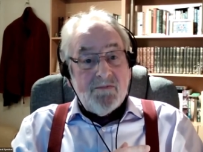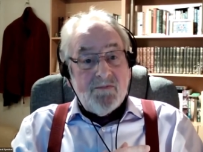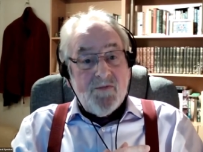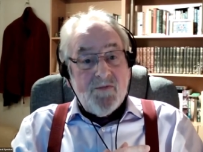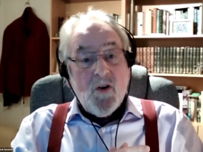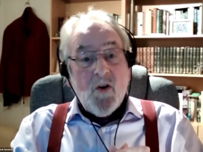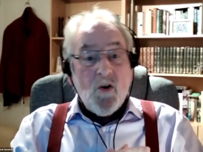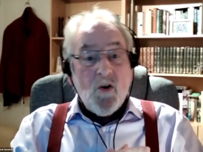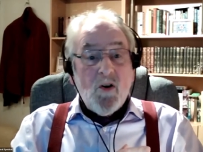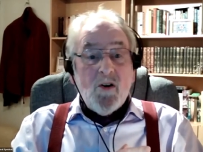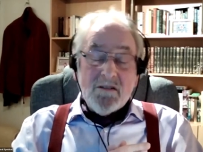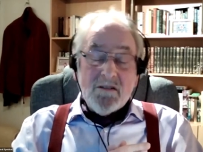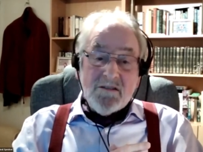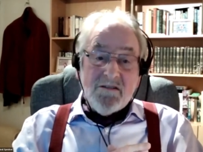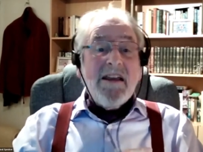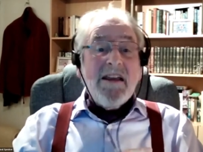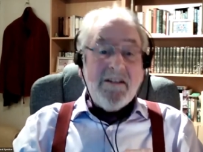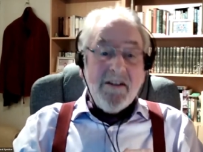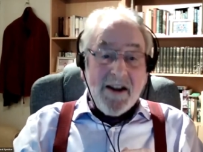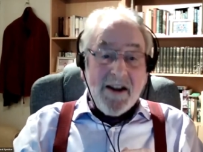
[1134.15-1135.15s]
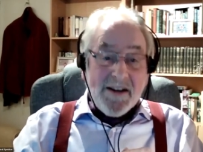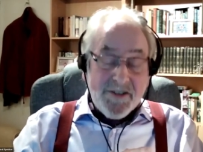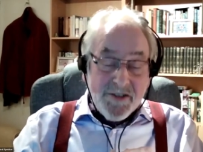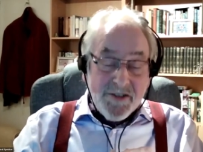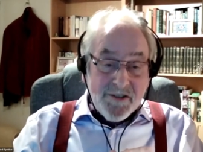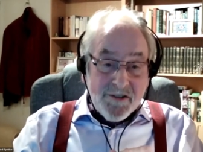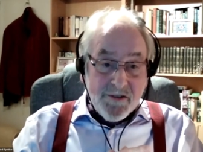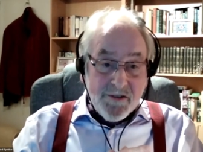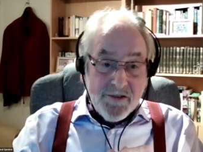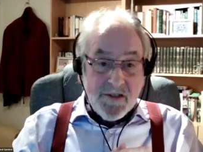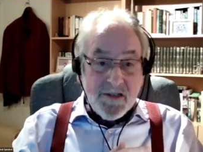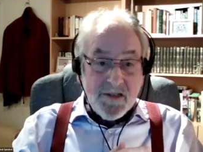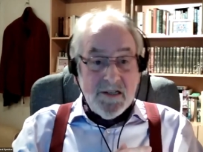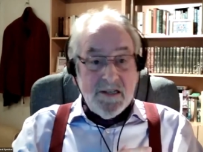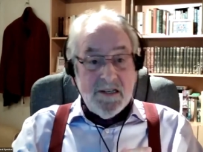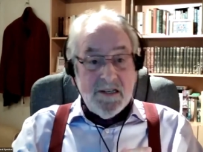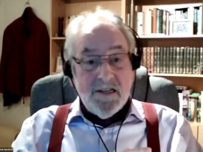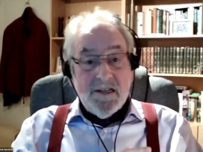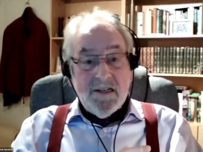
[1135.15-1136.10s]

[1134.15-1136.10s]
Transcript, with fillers: four great grandchildren.